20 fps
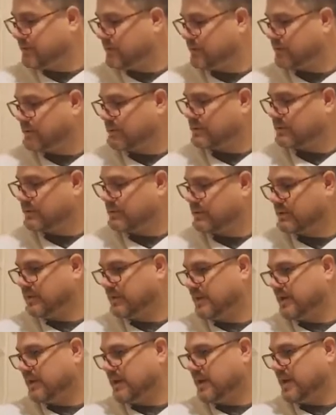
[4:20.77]
cooked
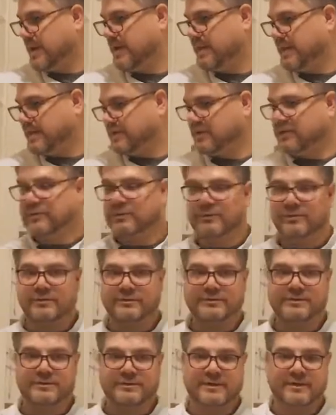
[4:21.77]
and then cooled
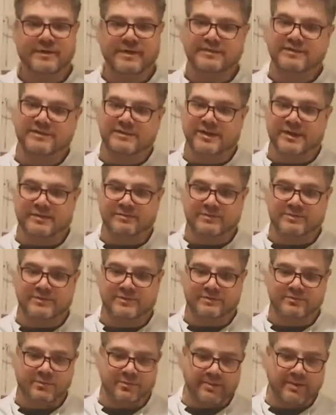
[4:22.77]
and then skimmed,
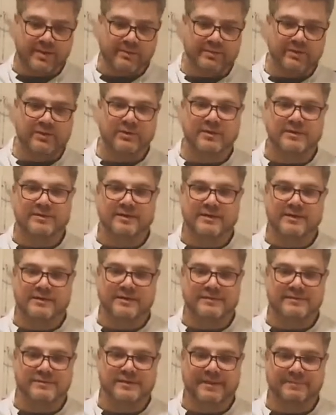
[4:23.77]
we'll be able to go on to the
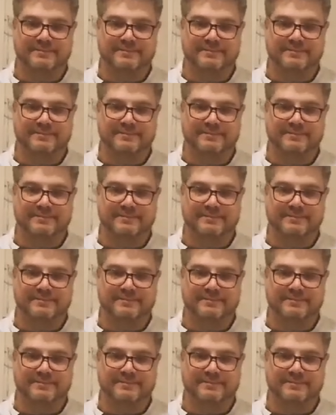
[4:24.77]
next step.